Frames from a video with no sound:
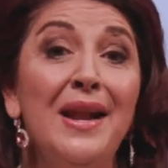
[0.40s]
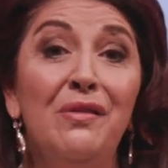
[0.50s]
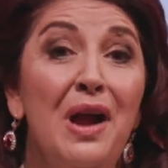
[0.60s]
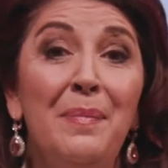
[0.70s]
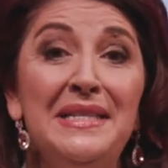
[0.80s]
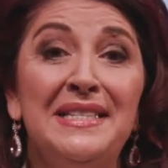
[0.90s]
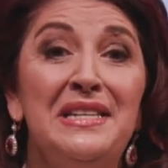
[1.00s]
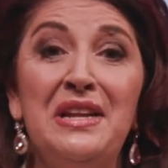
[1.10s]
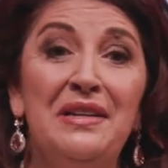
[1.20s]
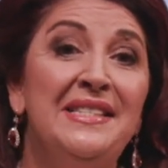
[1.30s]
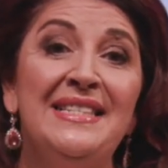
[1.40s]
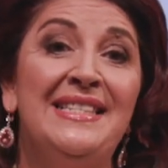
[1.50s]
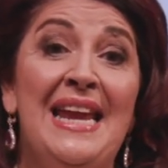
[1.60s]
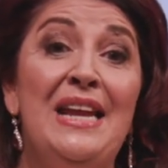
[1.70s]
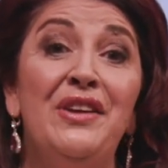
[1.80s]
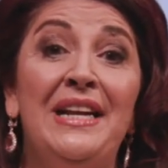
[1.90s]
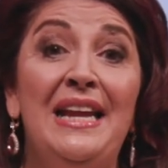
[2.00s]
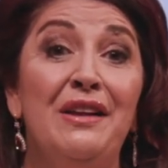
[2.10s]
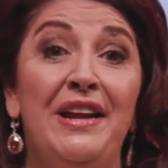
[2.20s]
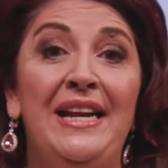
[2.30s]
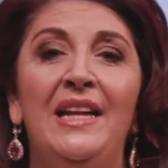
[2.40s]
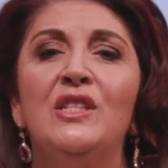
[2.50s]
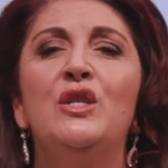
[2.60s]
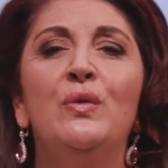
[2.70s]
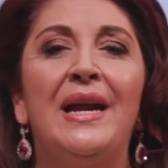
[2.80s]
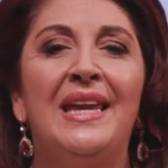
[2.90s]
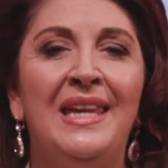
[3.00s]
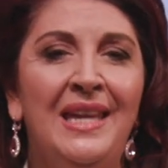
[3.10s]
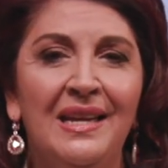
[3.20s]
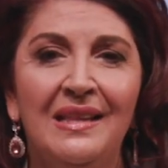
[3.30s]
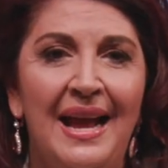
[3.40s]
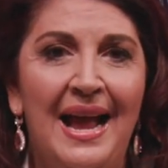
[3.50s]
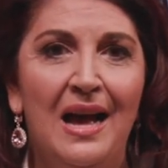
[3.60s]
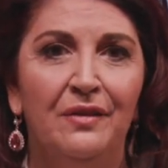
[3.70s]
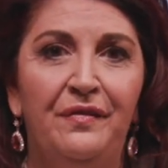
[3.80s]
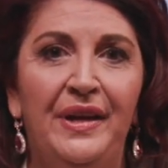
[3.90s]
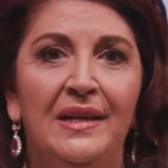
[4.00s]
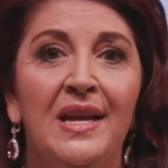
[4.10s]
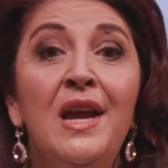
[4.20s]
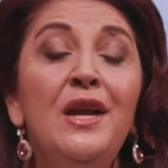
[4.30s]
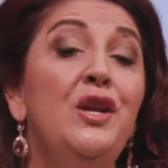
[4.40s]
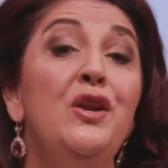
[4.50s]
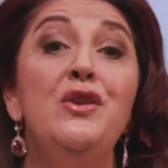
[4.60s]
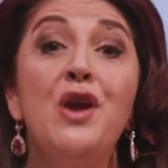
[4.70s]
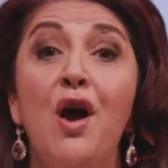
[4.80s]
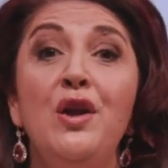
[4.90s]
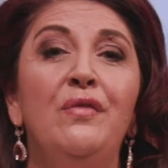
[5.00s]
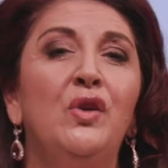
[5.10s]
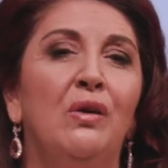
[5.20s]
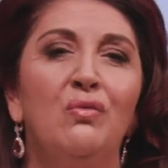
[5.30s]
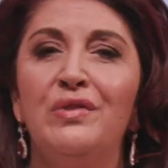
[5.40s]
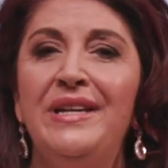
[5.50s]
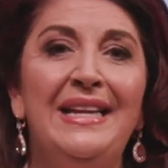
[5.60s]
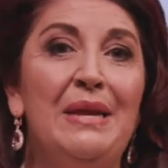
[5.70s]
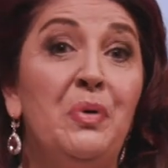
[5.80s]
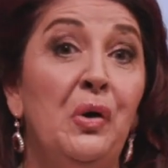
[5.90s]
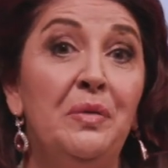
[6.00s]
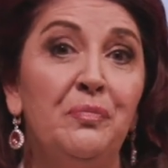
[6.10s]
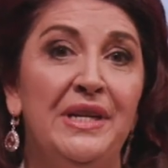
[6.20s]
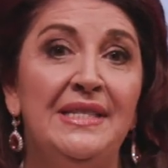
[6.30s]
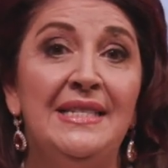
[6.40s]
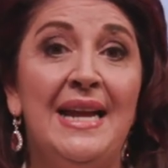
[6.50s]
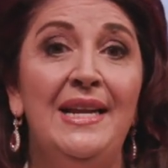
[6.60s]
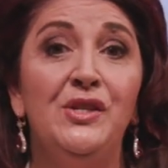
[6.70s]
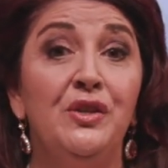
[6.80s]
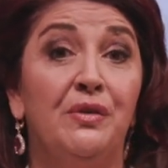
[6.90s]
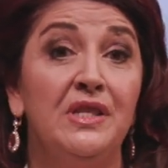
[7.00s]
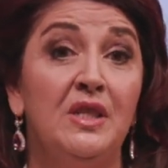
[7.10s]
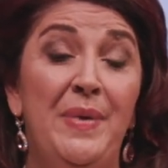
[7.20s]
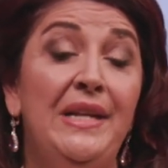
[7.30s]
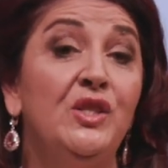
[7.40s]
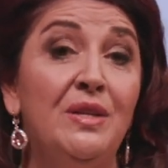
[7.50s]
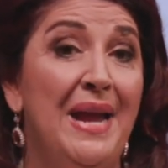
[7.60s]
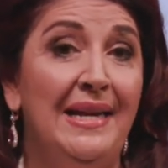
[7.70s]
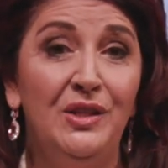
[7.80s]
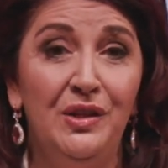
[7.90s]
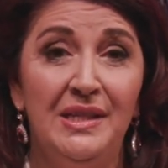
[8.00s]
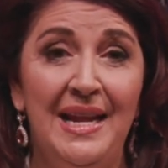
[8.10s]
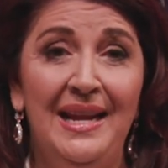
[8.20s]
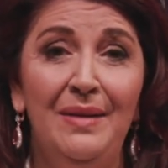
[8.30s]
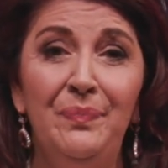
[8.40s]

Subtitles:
Robinson knows the secret ingredient to a killer outfit. You know you've got a really important presentation or a speech to make to your team,